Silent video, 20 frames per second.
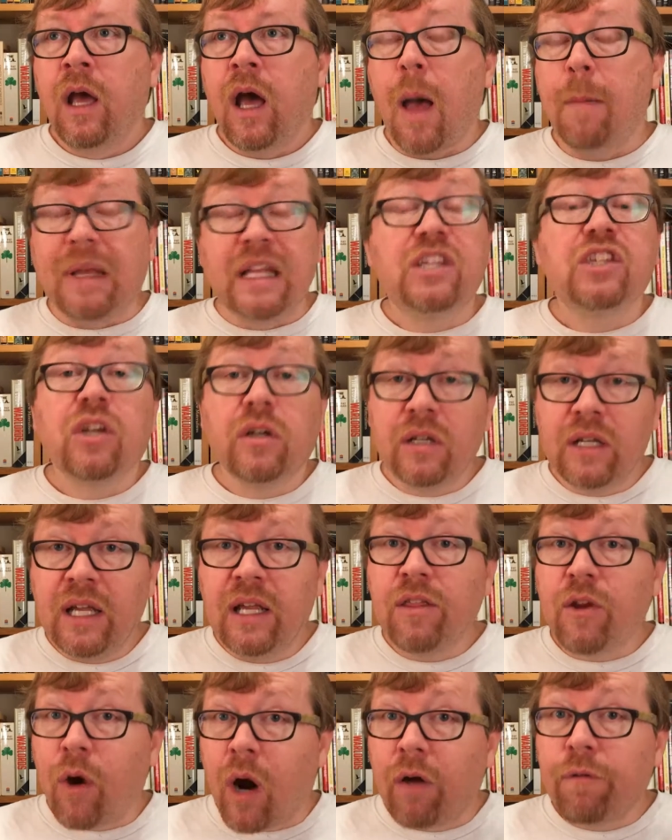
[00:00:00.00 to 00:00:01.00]
I mean,
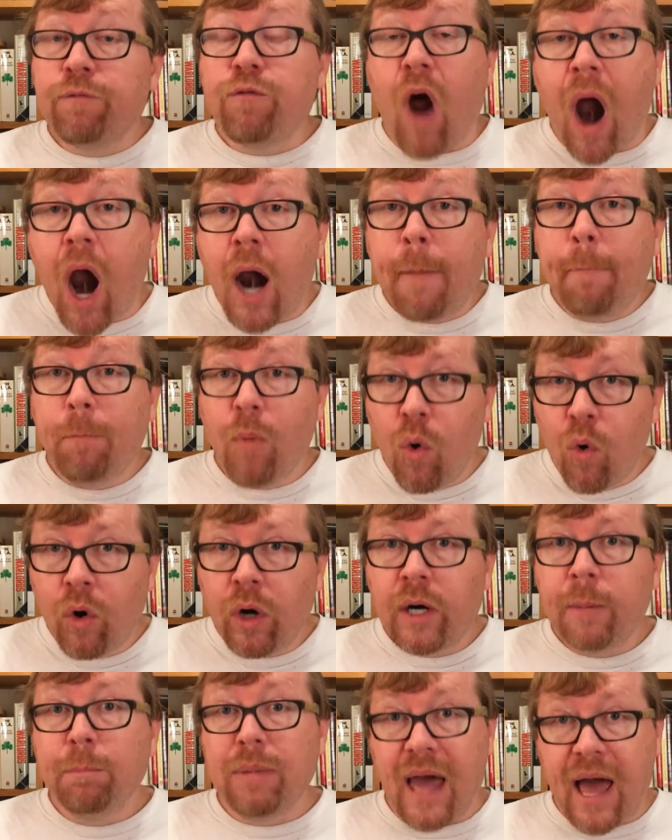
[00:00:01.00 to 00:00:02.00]
certainly there are far
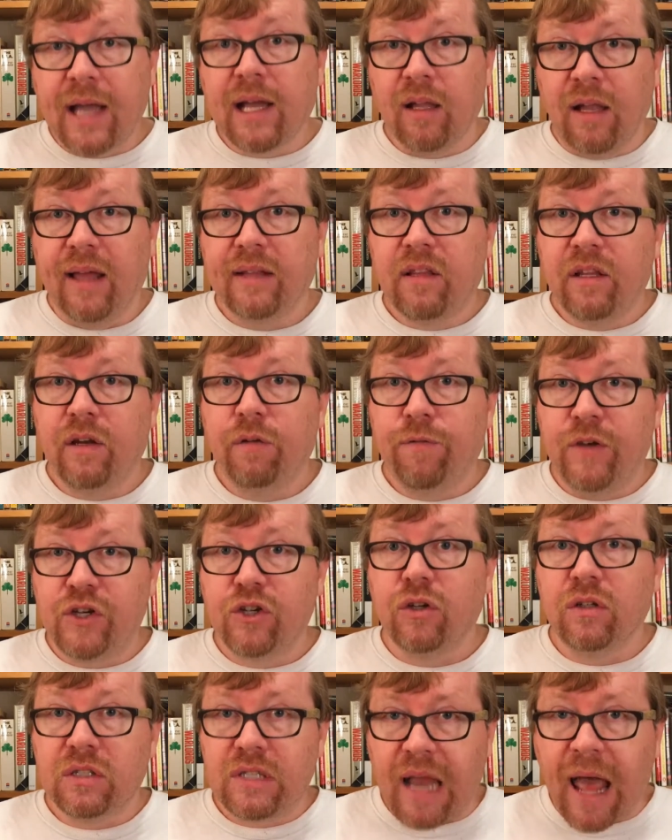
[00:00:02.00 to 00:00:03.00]
more Black elected
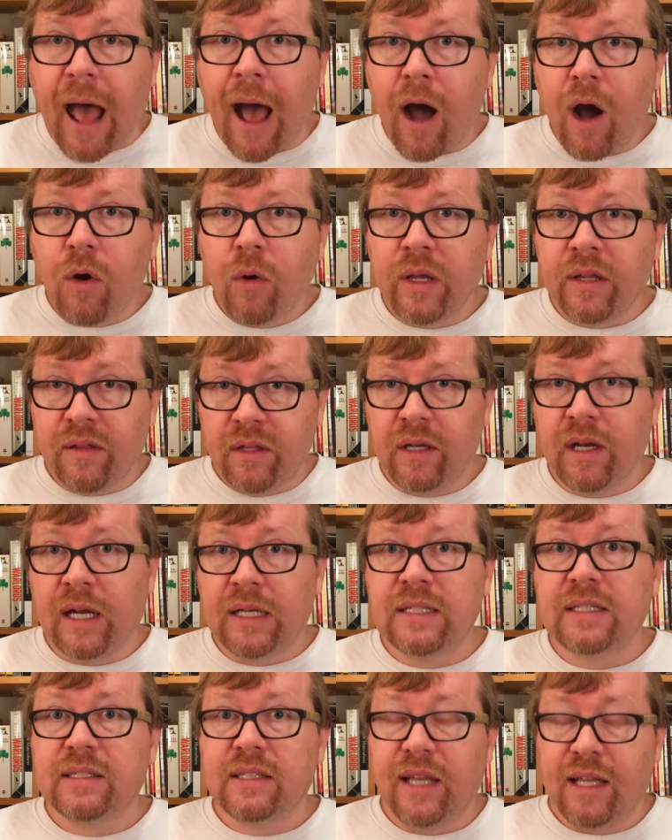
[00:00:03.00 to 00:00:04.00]
officials now in the
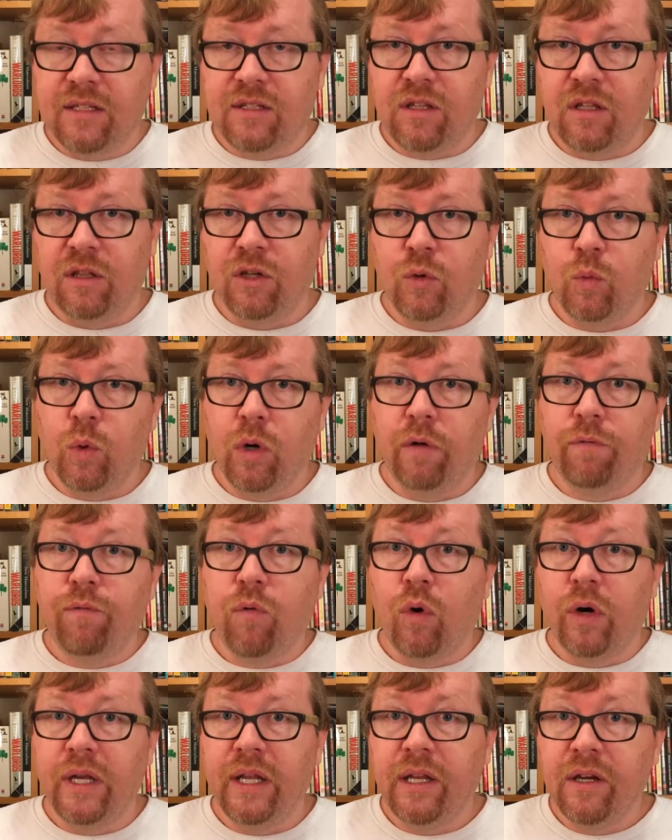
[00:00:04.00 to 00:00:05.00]
United States than there were
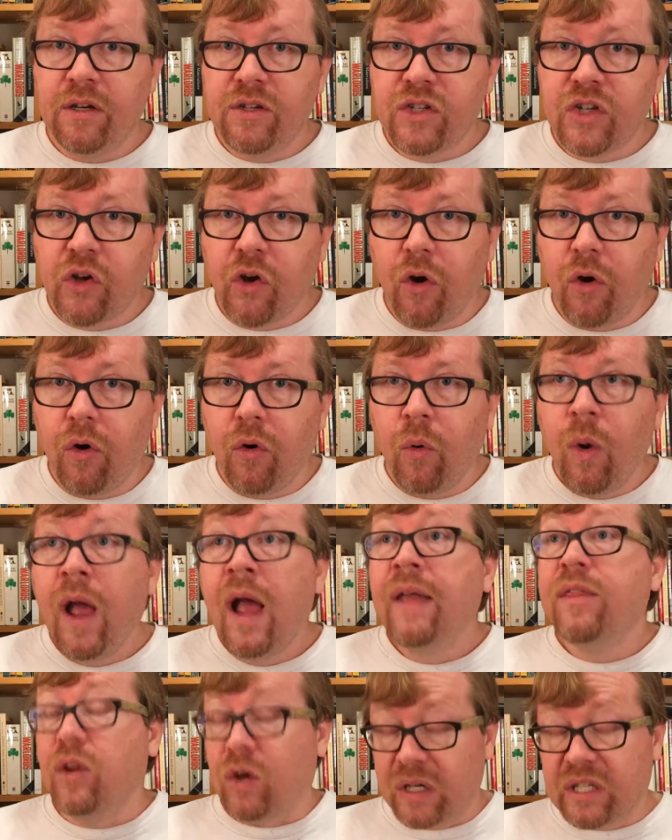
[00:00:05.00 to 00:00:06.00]
40 years ago.
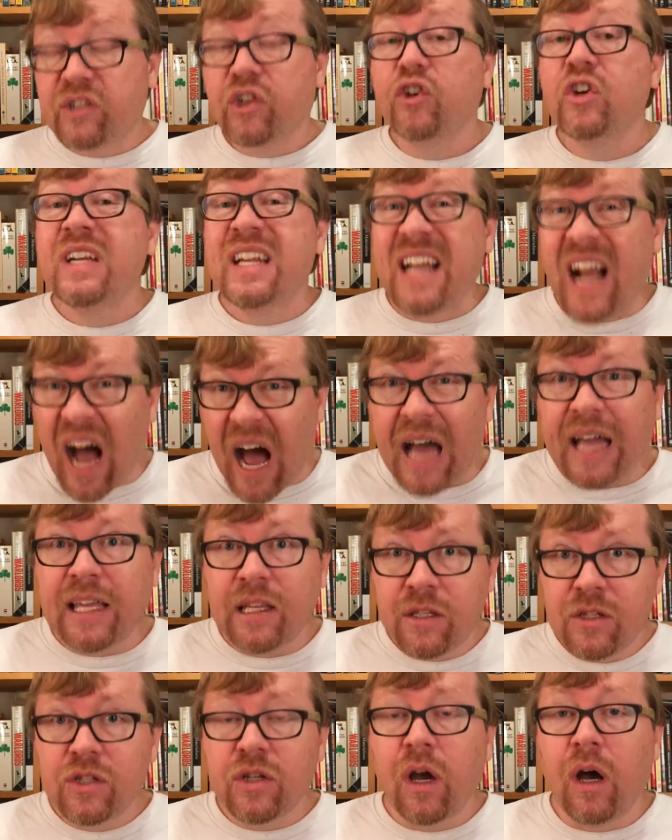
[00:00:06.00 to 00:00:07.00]
There are certain
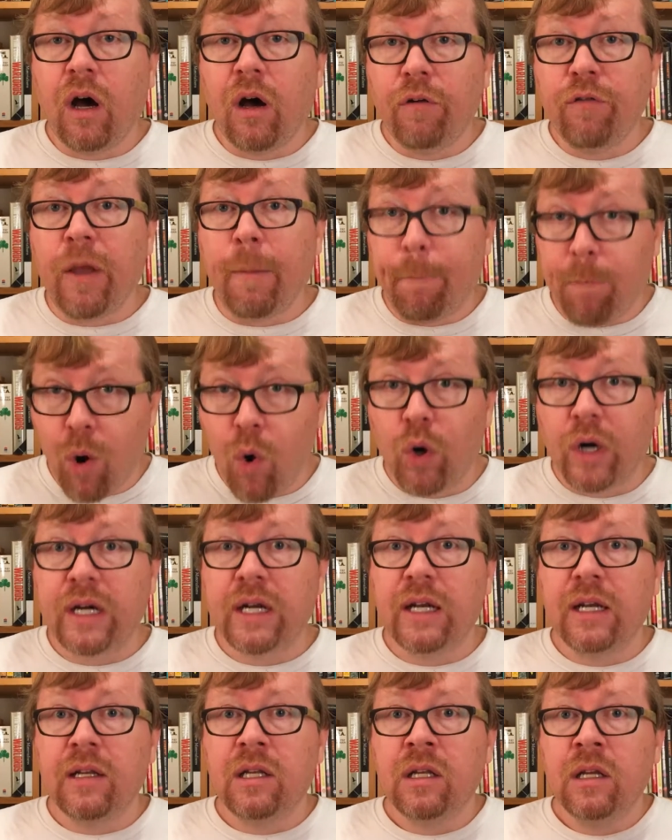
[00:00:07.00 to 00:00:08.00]
kinds of
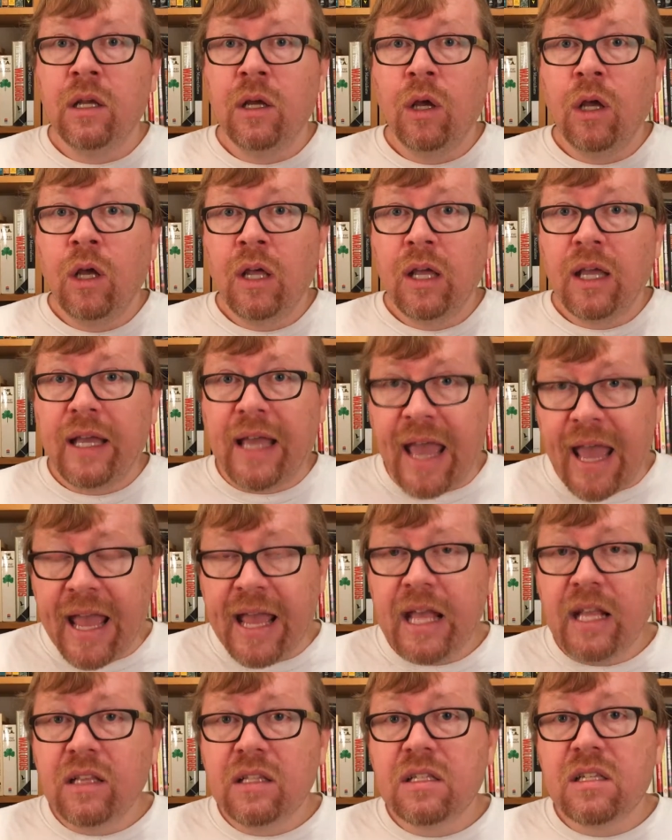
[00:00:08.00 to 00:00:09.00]
important
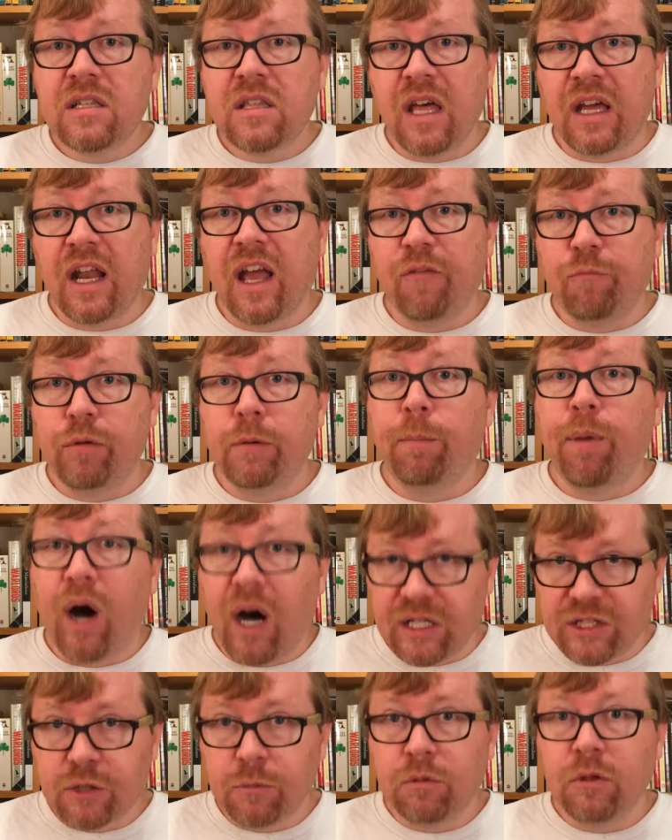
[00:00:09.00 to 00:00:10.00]
gains that have been
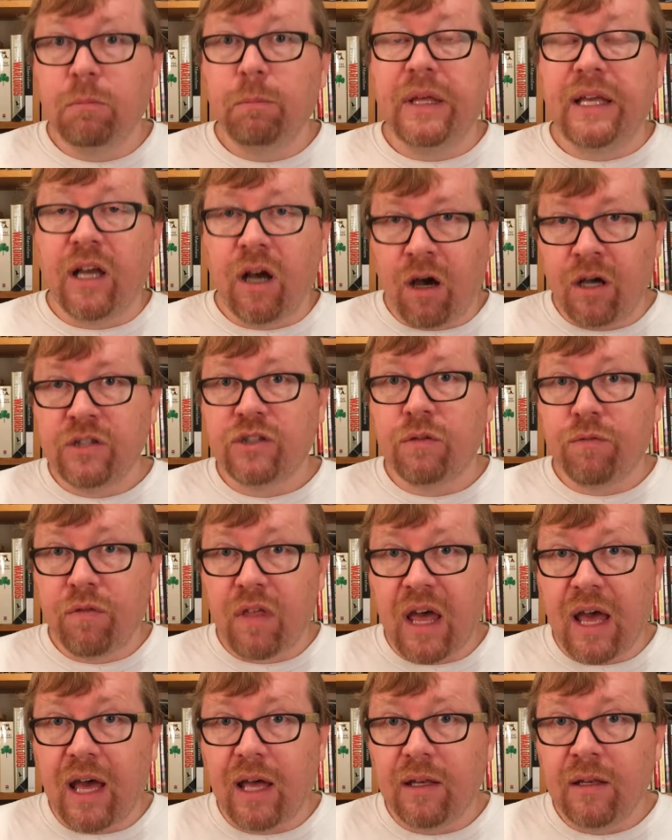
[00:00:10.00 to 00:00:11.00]
possible because of
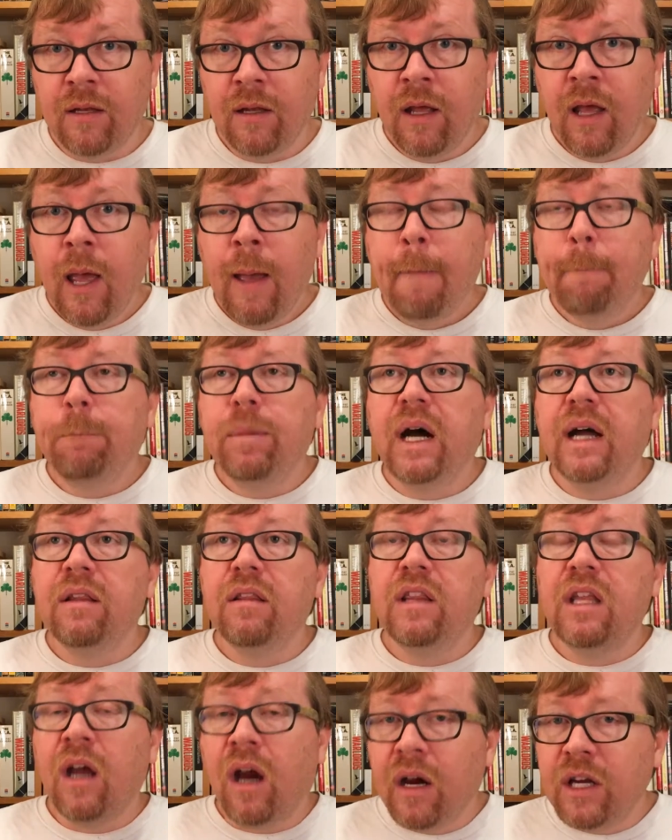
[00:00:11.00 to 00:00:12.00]
that.
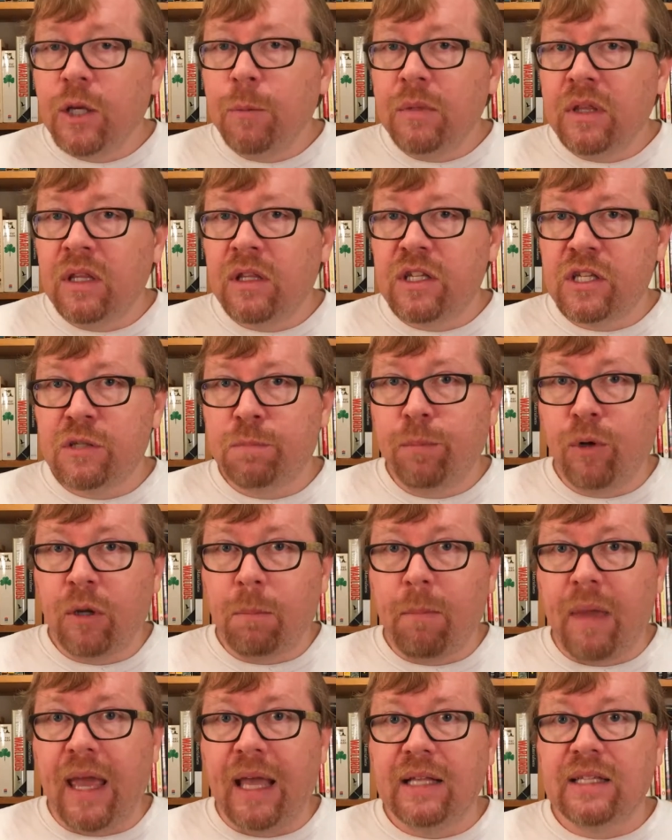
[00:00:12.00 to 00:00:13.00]
But the argument that this
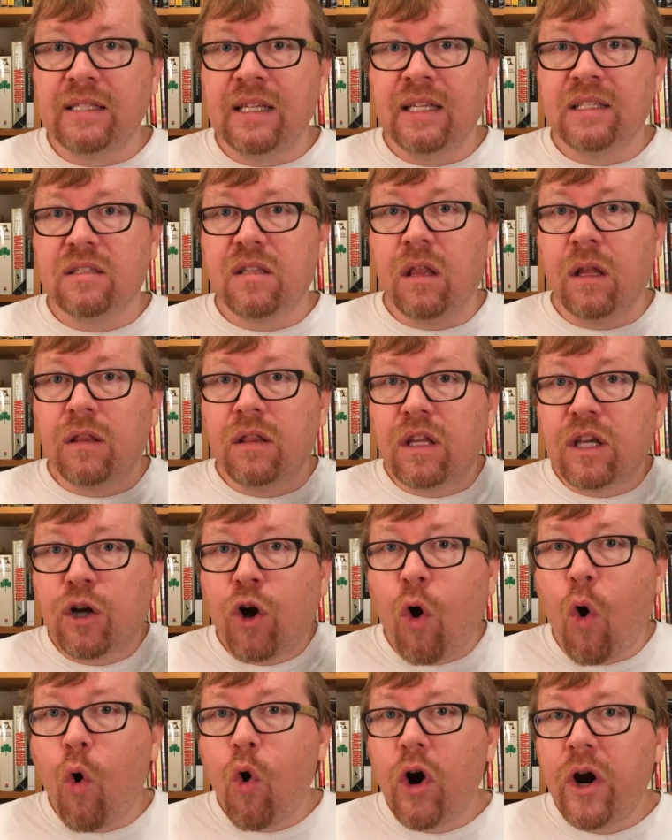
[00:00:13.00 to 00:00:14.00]
book makes is that the
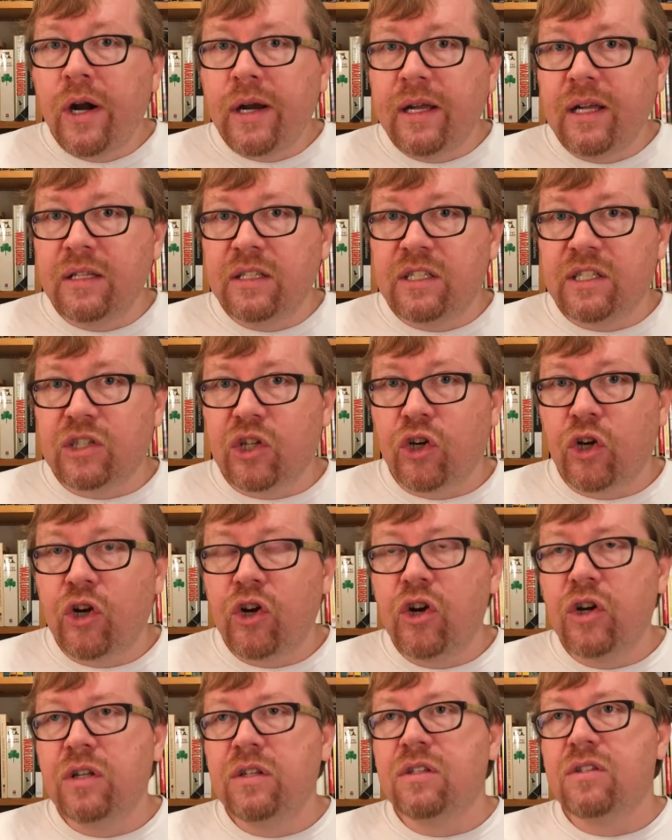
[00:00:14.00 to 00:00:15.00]
core
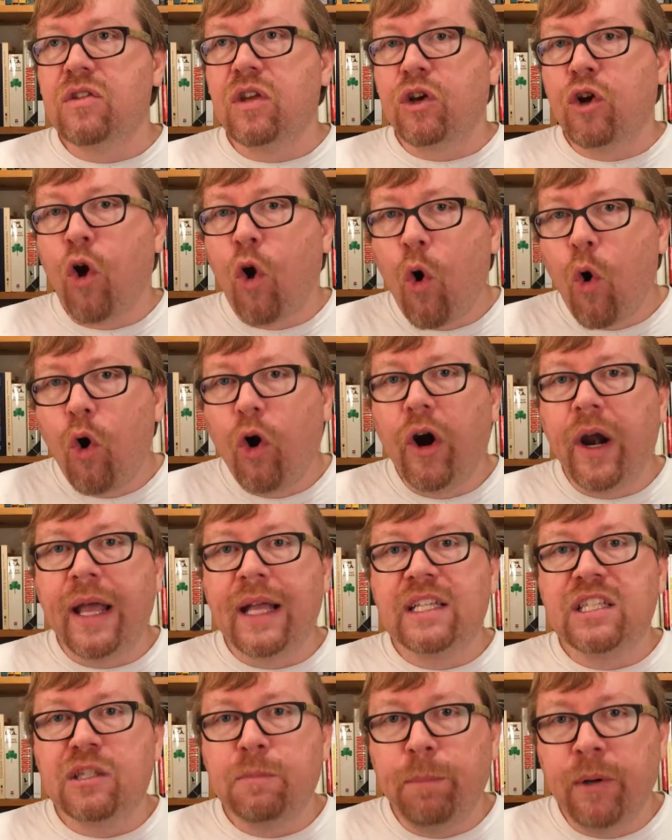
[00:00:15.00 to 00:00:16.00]
concerns, the core
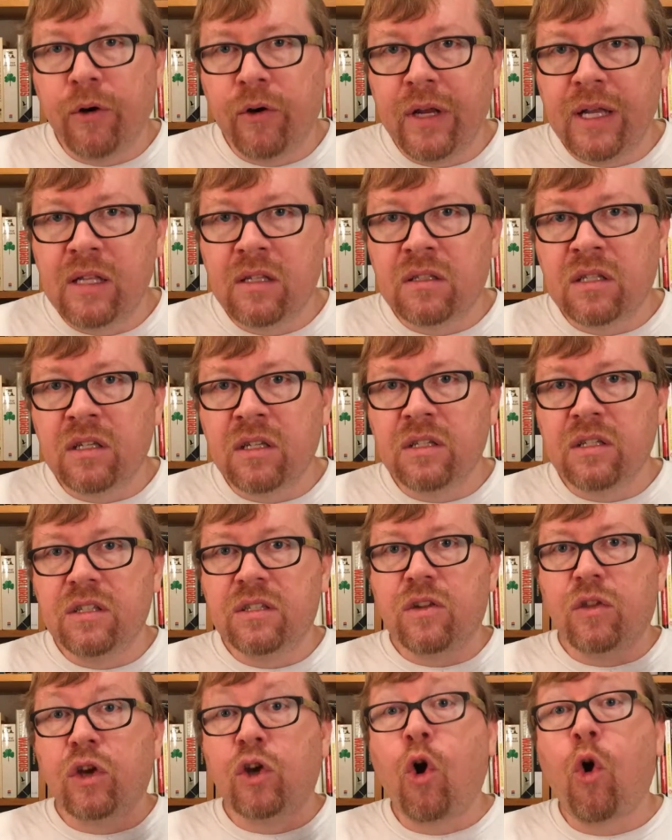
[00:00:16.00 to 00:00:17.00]

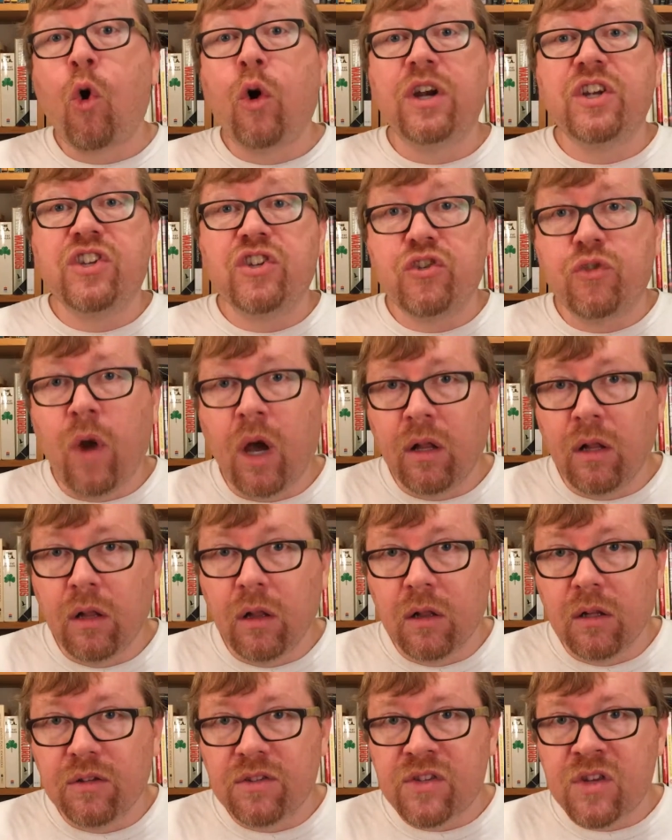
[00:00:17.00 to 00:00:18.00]
experiences, the core
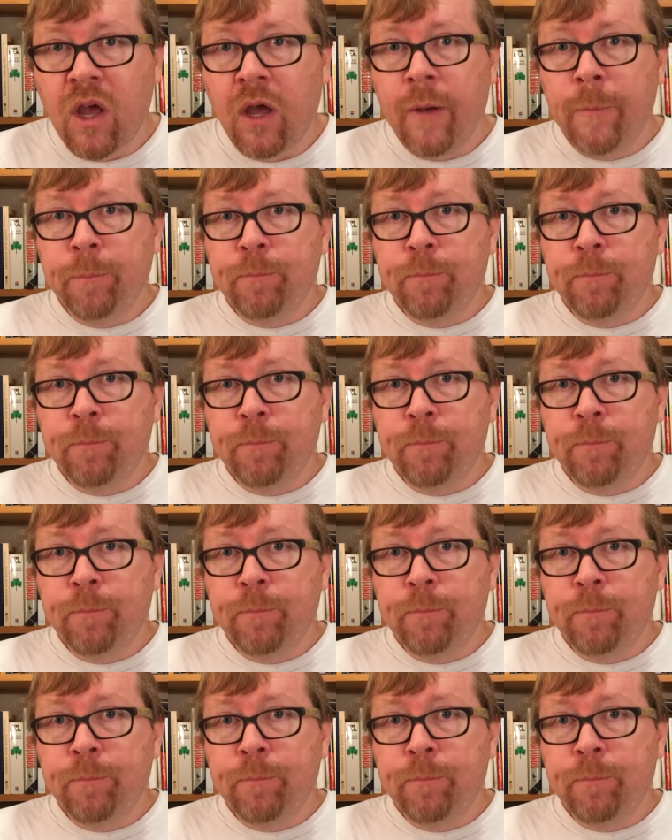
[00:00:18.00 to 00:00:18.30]
struggles